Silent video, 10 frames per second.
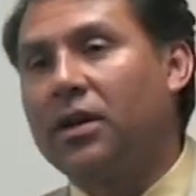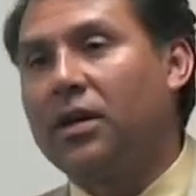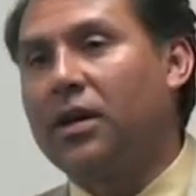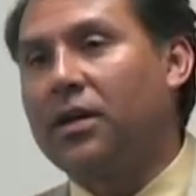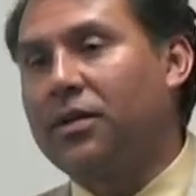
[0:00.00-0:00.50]

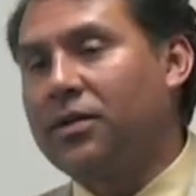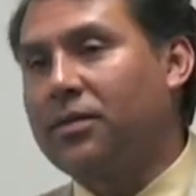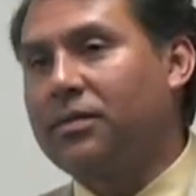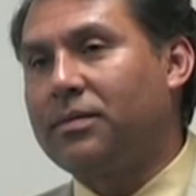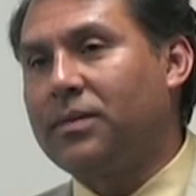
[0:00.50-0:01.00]
Uh,
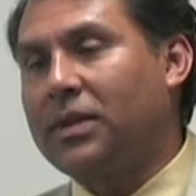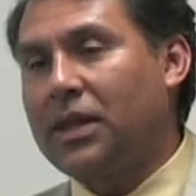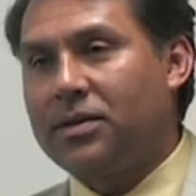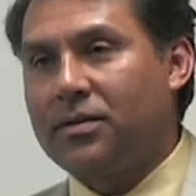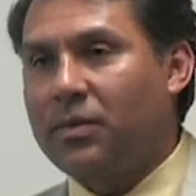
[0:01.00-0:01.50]

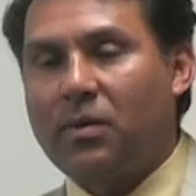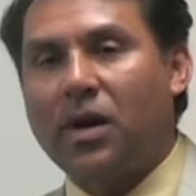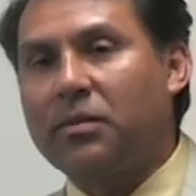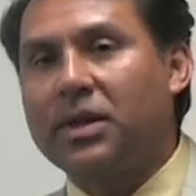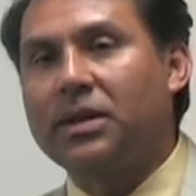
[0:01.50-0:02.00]
that's a
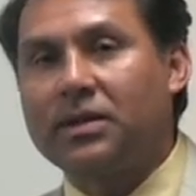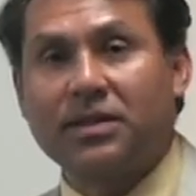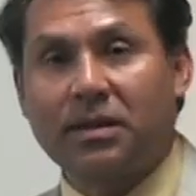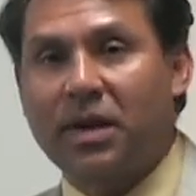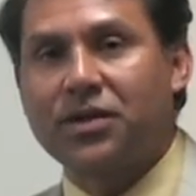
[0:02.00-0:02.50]
requirement that the
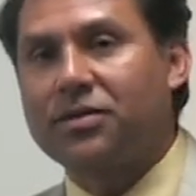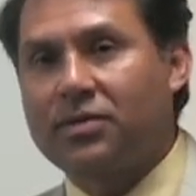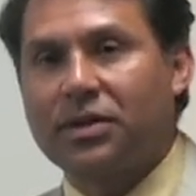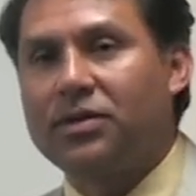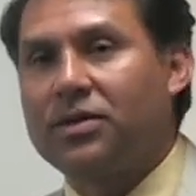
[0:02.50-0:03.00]
city manager
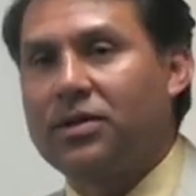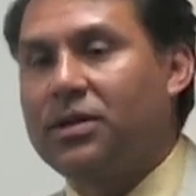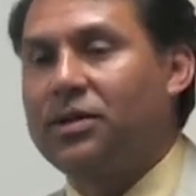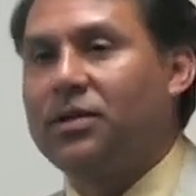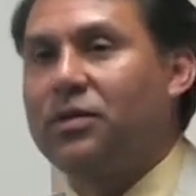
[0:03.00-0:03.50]
is,
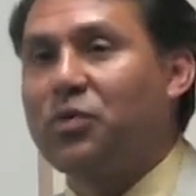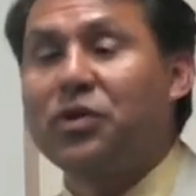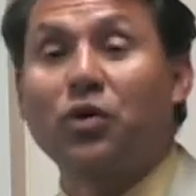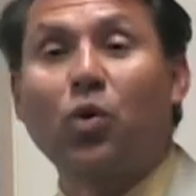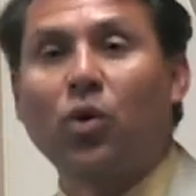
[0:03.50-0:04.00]
is, is, one
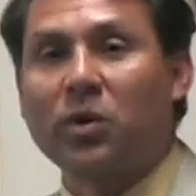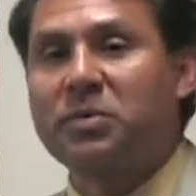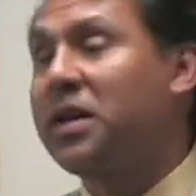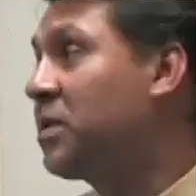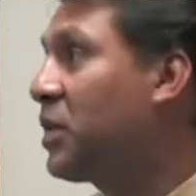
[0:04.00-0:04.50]
of the core
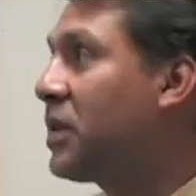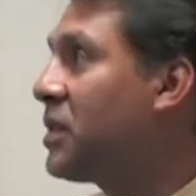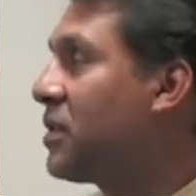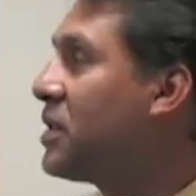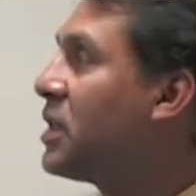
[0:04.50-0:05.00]

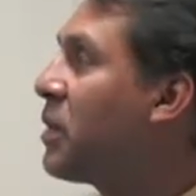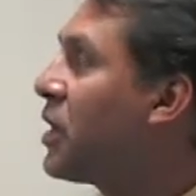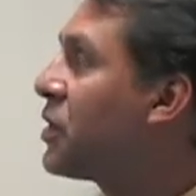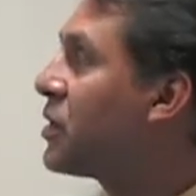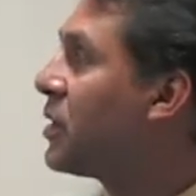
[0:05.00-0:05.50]
responsibilities of the city
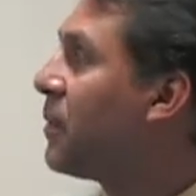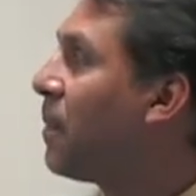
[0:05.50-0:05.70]
manager.